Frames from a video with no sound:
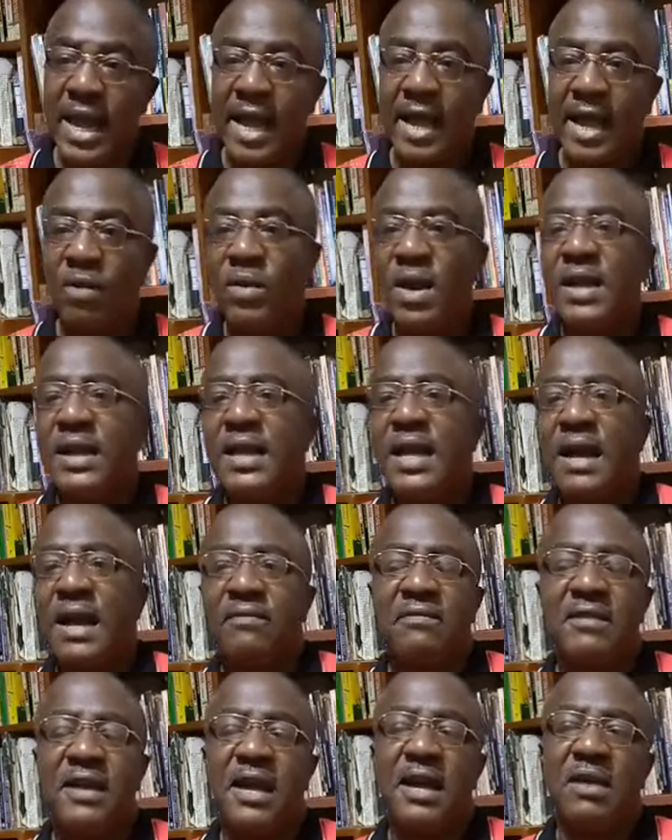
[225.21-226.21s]
When their
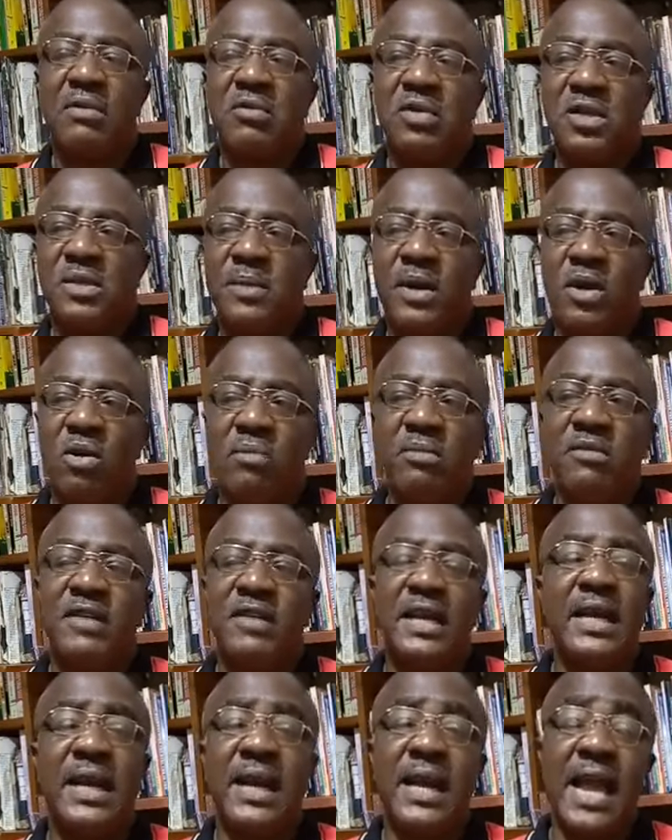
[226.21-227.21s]
affair was becoming very
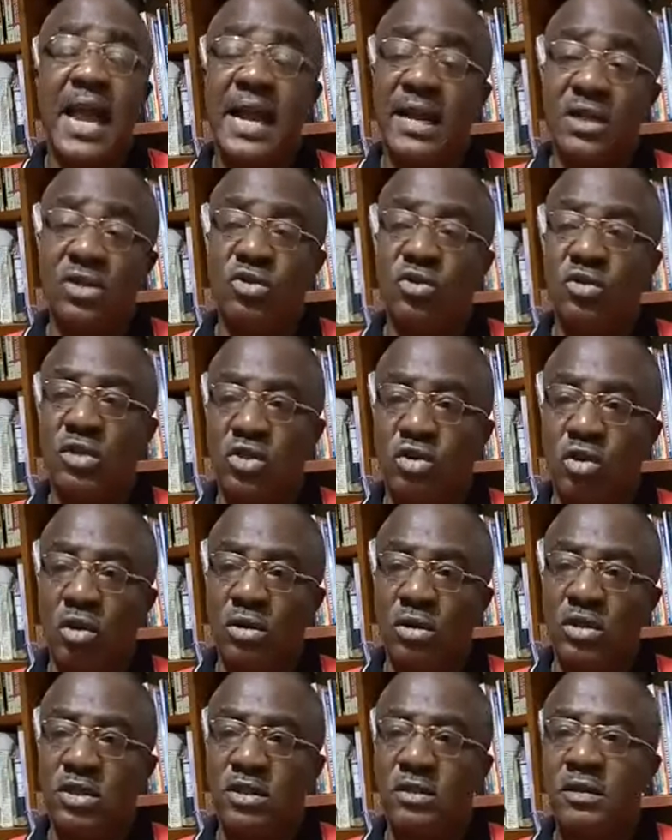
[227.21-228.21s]
glaring to the
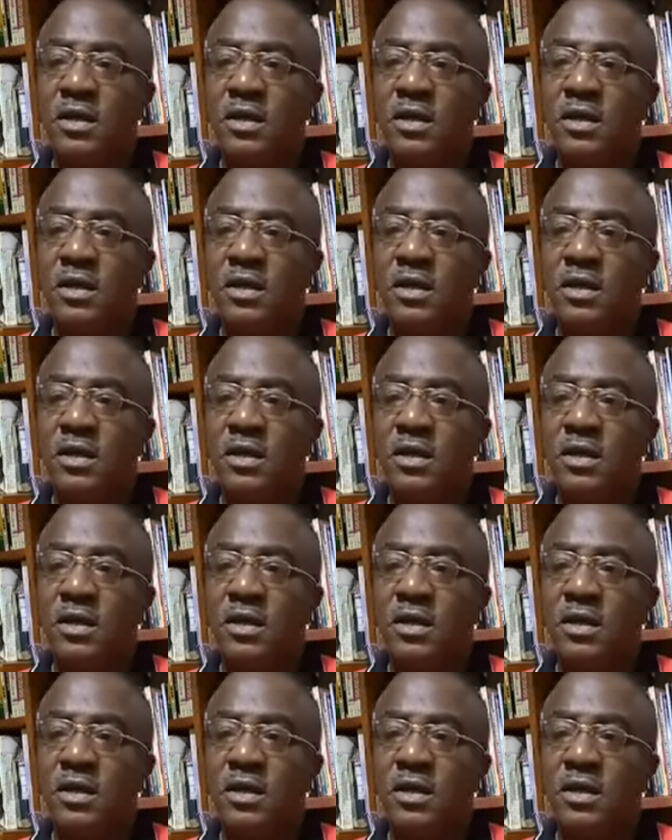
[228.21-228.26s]
church,